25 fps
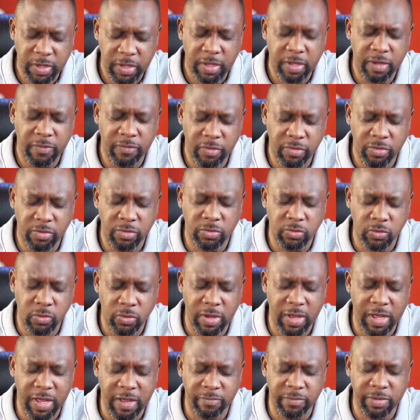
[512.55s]
Even those who
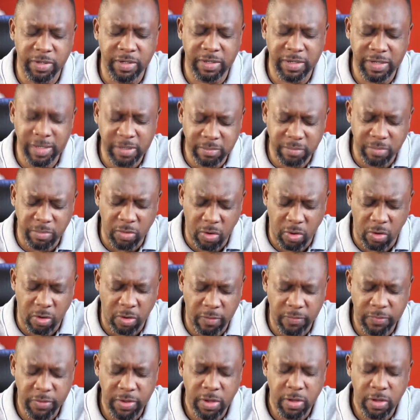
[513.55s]
have but need more